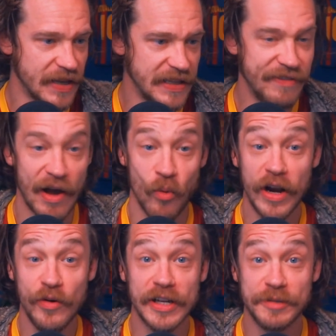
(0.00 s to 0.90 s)
Levi,
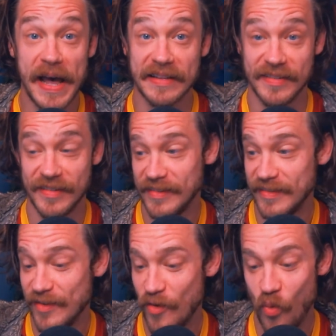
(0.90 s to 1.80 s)
what do you expect?
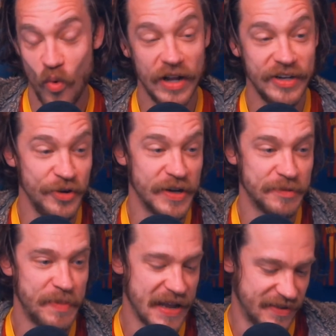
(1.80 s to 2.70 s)
What do you
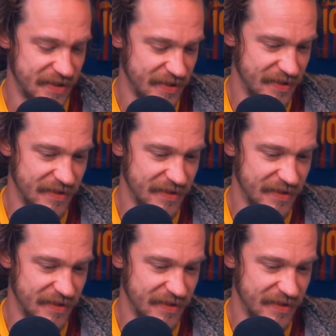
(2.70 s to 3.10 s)
expect?